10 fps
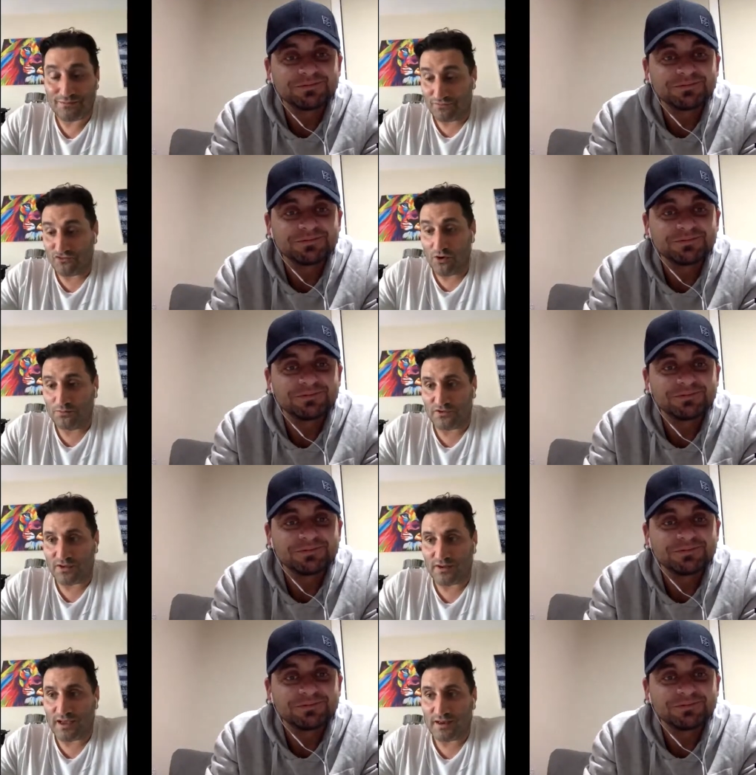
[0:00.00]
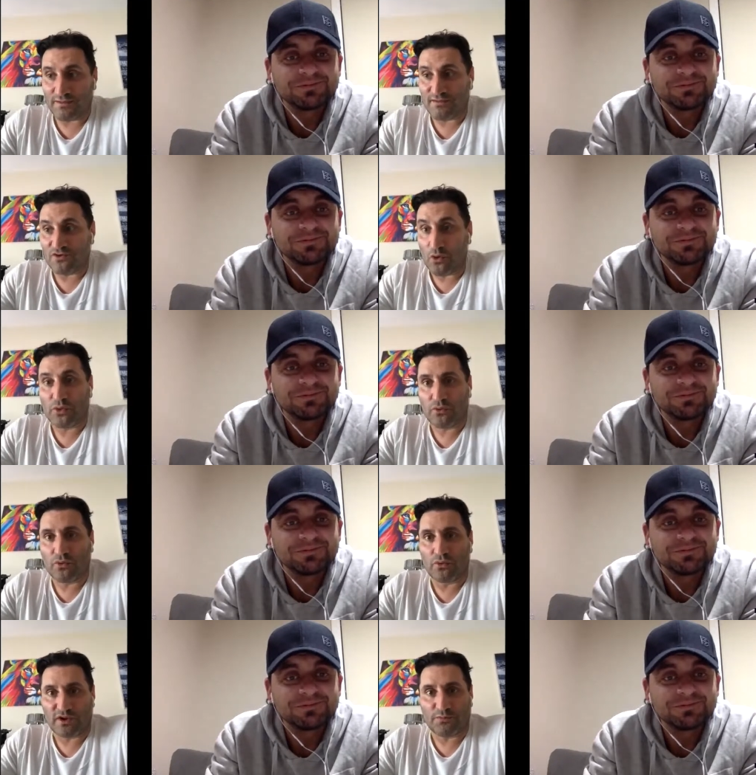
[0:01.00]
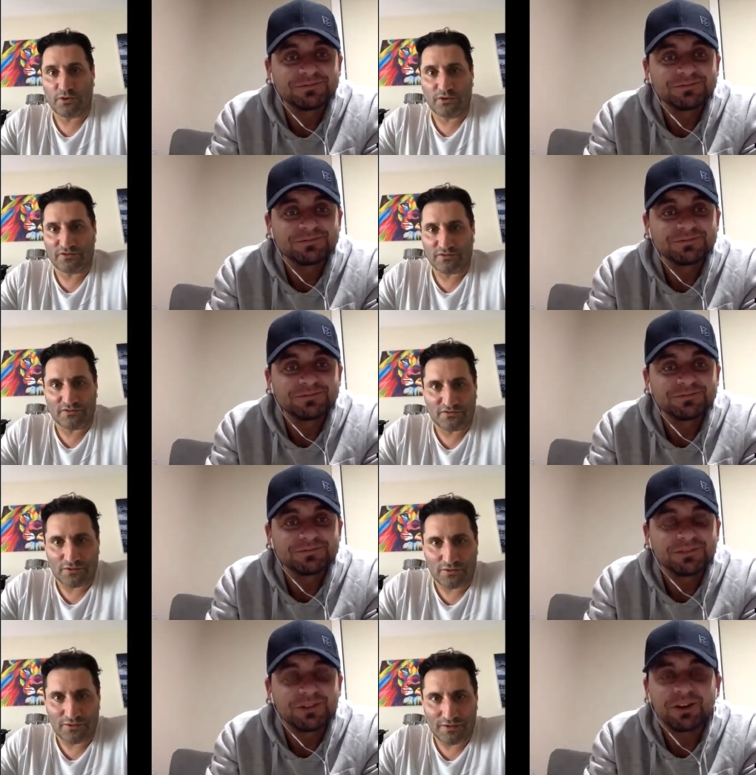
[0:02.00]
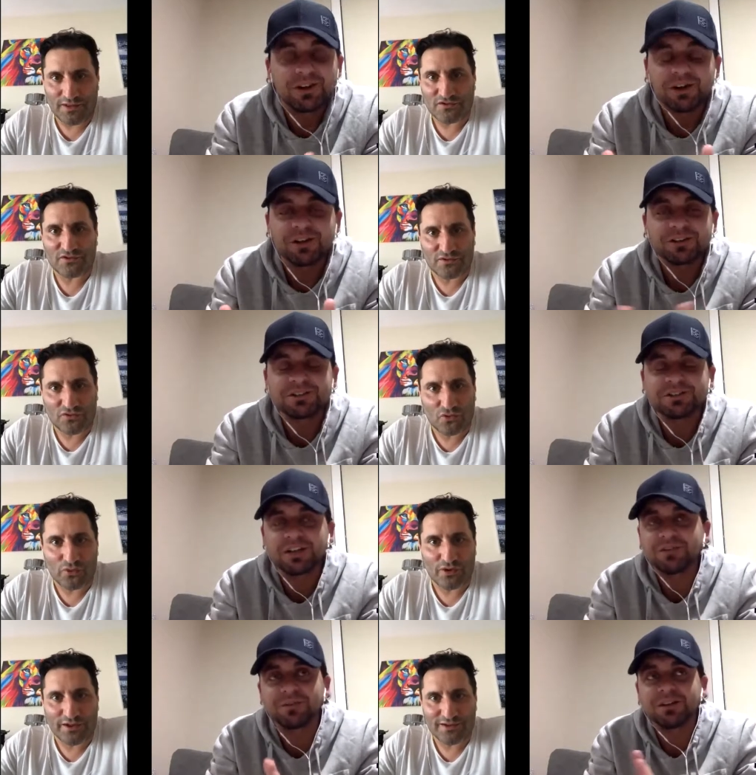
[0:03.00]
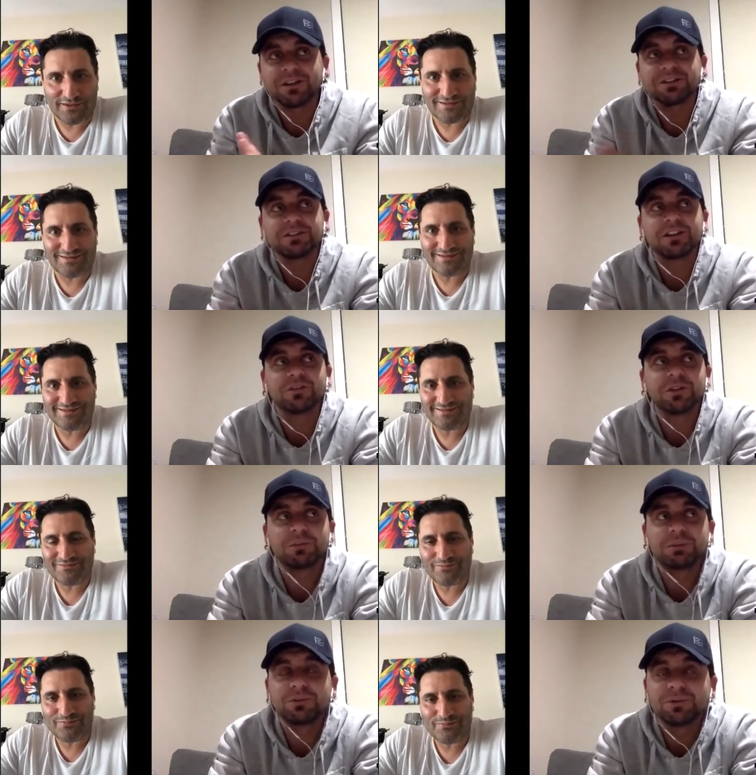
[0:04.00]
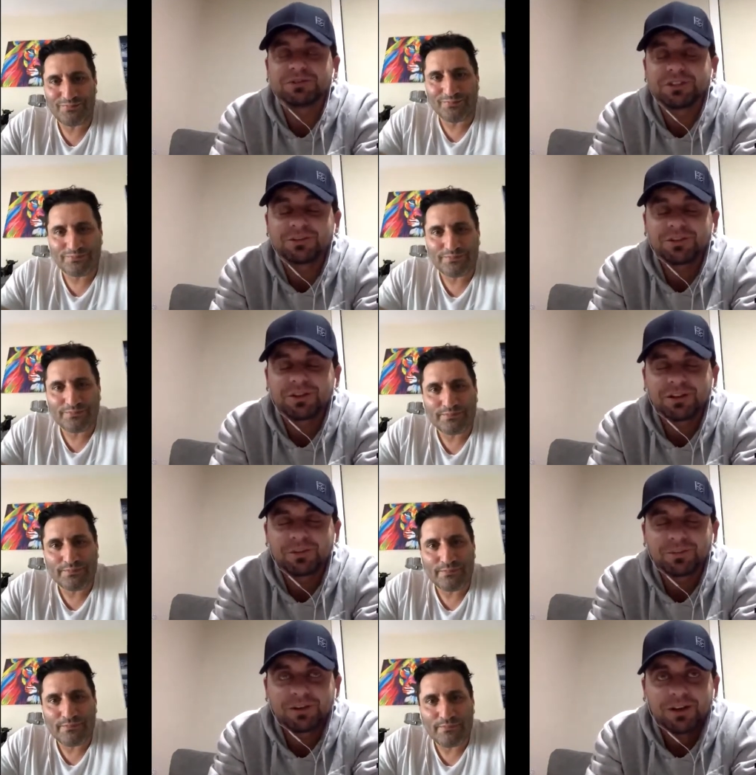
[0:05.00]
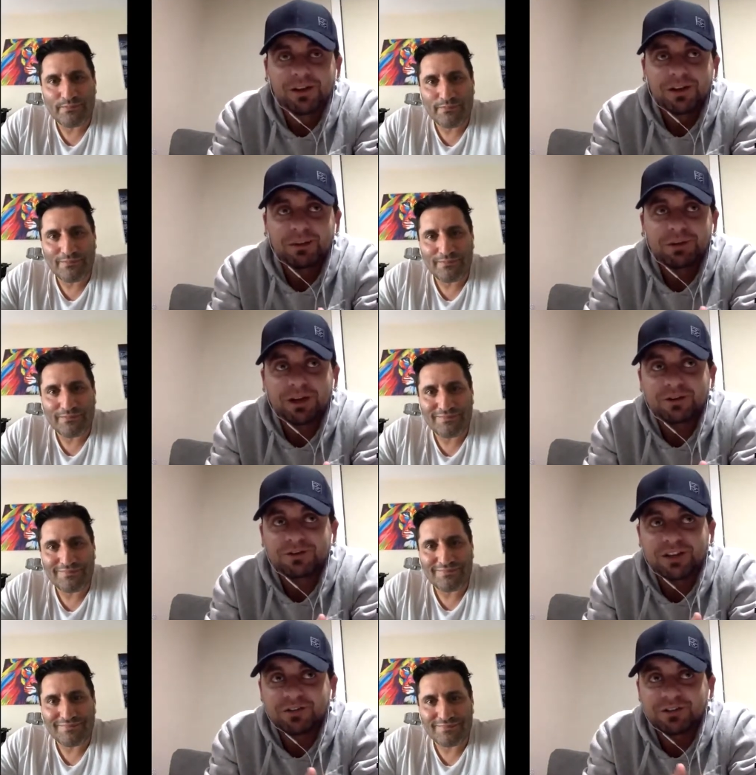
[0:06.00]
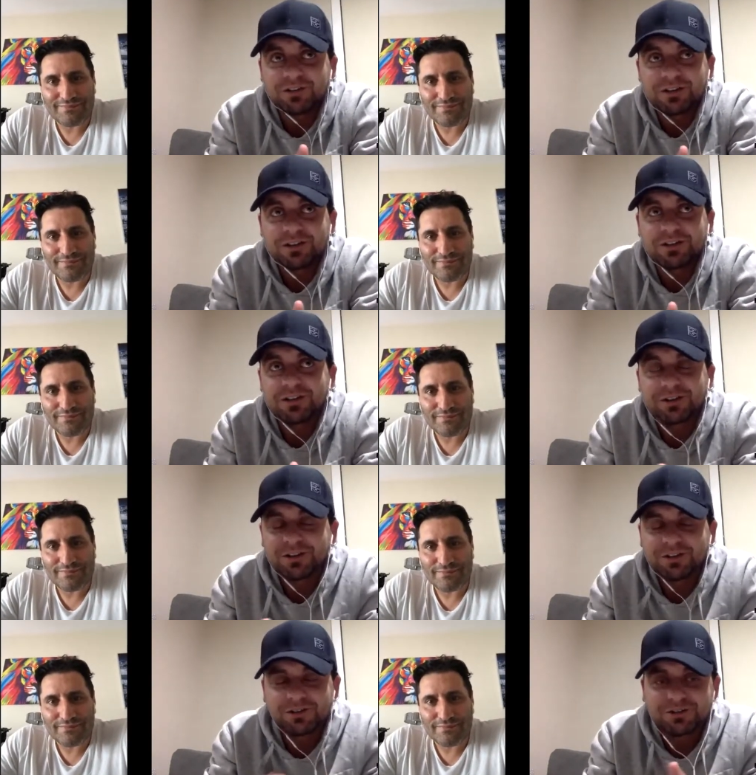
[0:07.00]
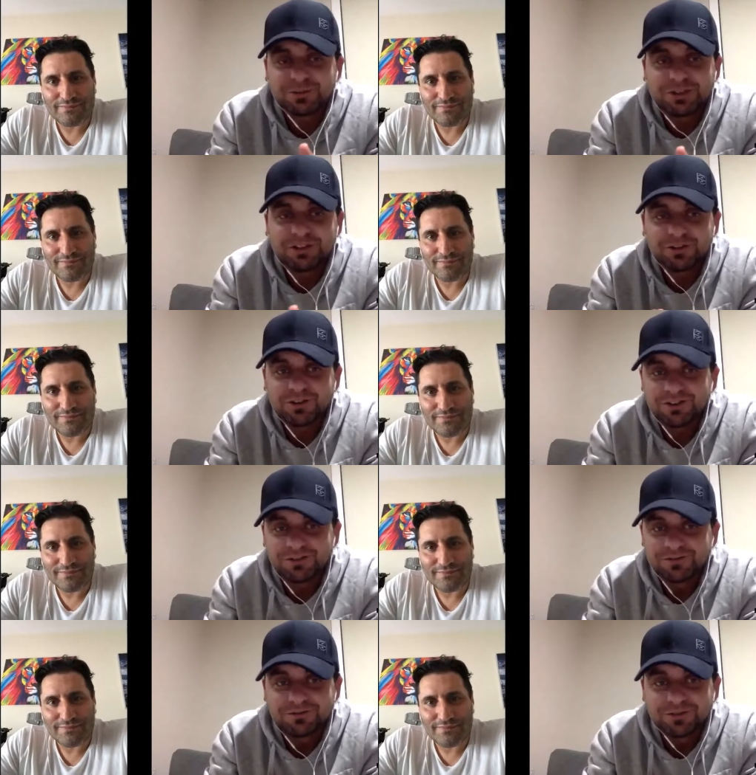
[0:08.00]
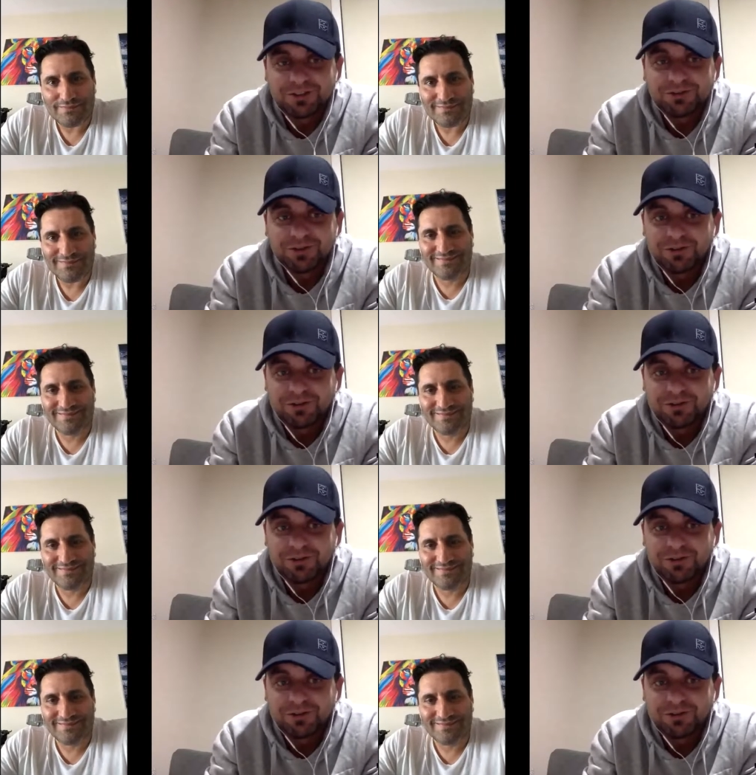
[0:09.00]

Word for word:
Speaker 1: jobs and and go through experiences. So oh, it's, it's the
Speaker 2: same for me. It's the same for me. People always say to me, they go, "How many hours do you have in, in a day?" I go, "As many as I need to.